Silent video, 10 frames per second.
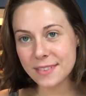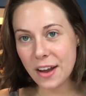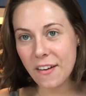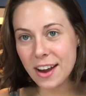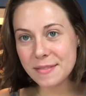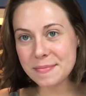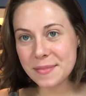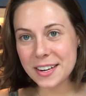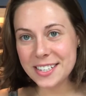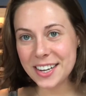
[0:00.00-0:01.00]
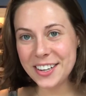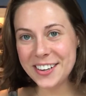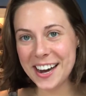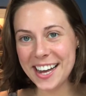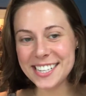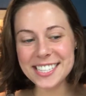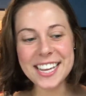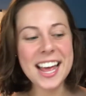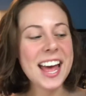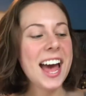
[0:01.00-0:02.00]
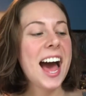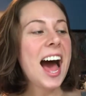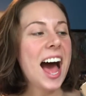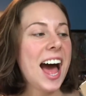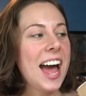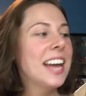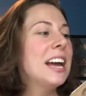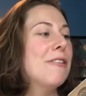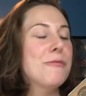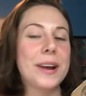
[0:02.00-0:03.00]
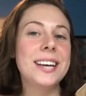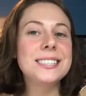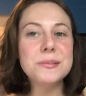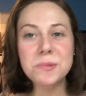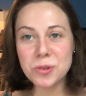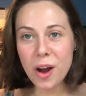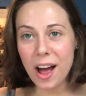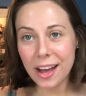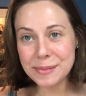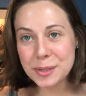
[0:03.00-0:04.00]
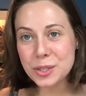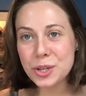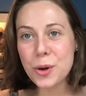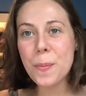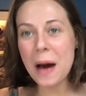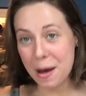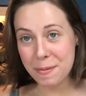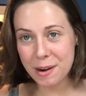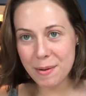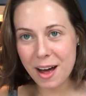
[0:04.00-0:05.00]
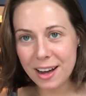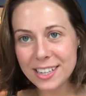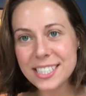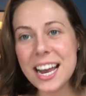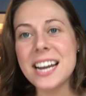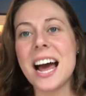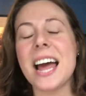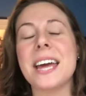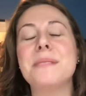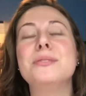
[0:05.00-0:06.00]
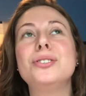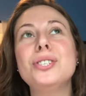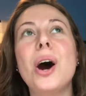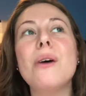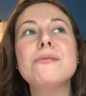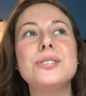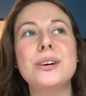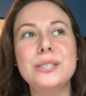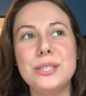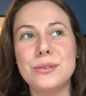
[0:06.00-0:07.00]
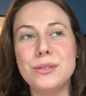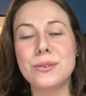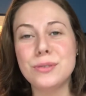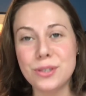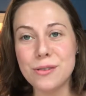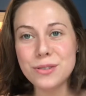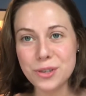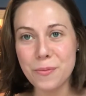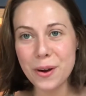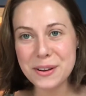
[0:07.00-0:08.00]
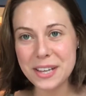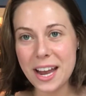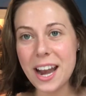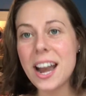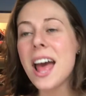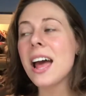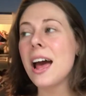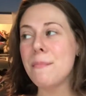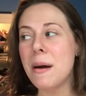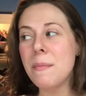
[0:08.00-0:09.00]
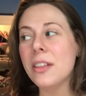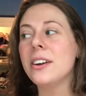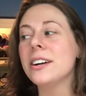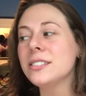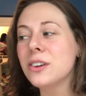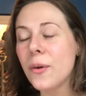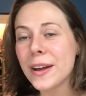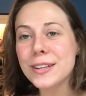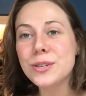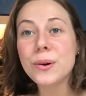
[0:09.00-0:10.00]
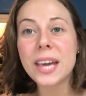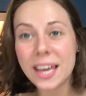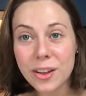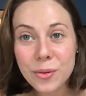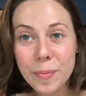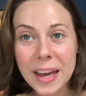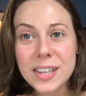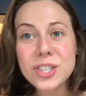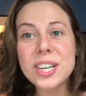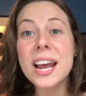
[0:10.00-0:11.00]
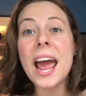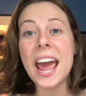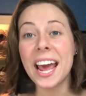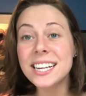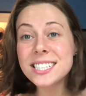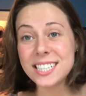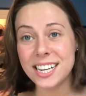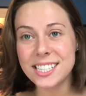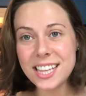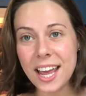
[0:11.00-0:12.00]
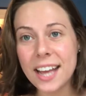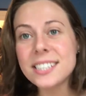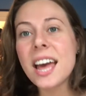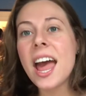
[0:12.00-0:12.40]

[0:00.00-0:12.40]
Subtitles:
All right, I'm going to tell you guys. I resubscribed to Pop in a Box, and I am so super excited. And my mother is going to kill me. She hates these things.